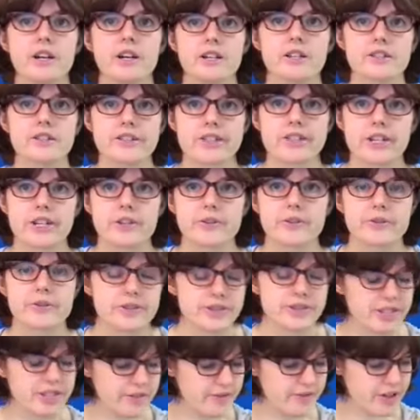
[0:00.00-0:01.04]
So
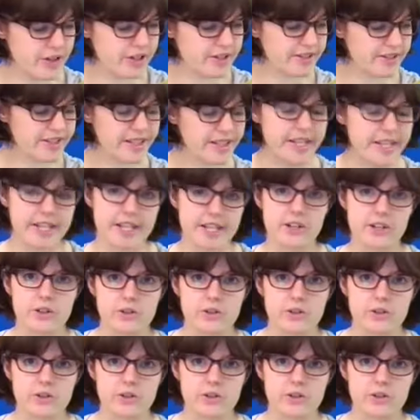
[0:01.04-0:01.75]
Certificate C,